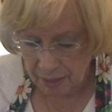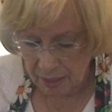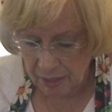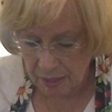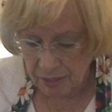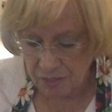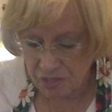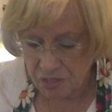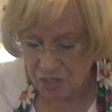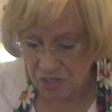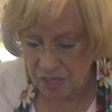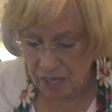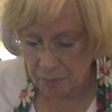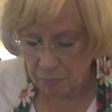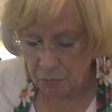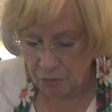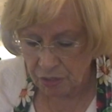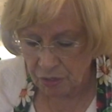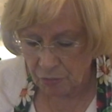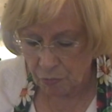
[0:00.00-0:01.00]
It's the
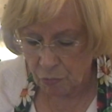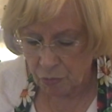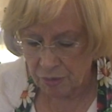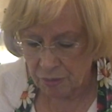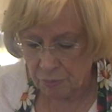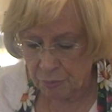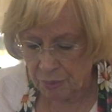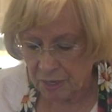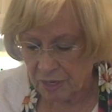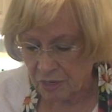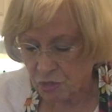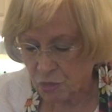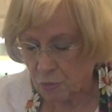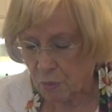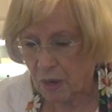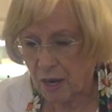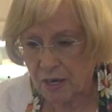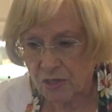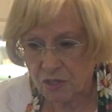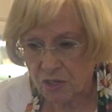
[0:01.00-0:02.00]
same when the bread is
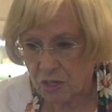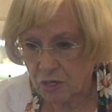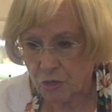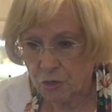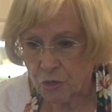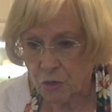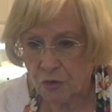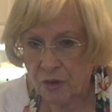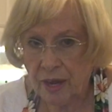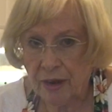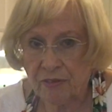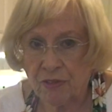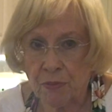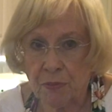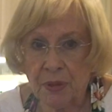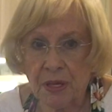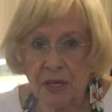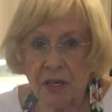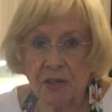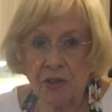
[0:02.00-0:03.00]
rising. You don't have to
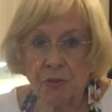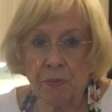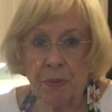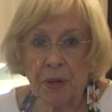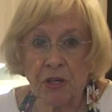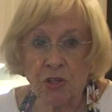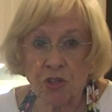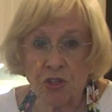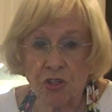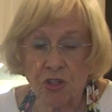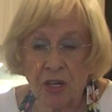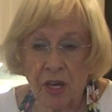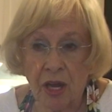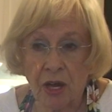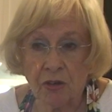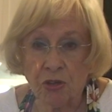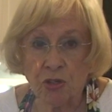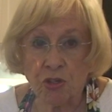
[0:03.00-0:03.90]
beat it to punch it down.